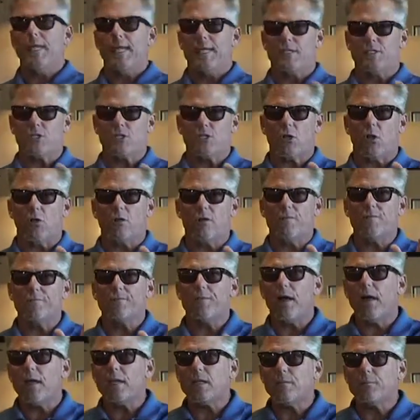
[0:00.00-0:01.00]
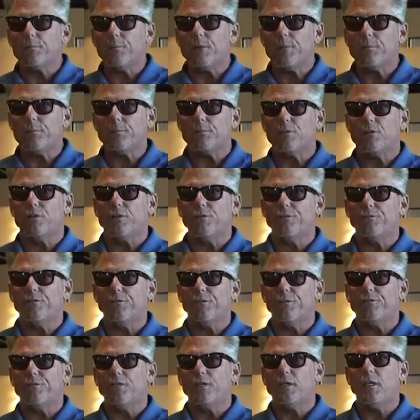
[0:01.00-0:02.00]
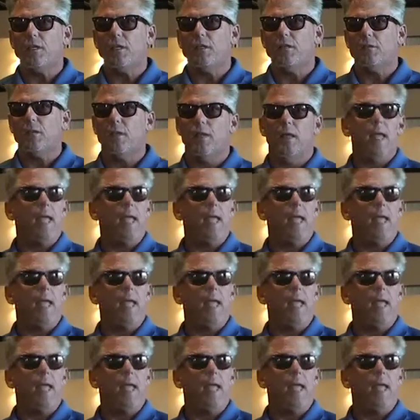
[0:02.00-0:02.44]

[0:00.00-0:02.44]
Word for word: and start inviting people to the 15th.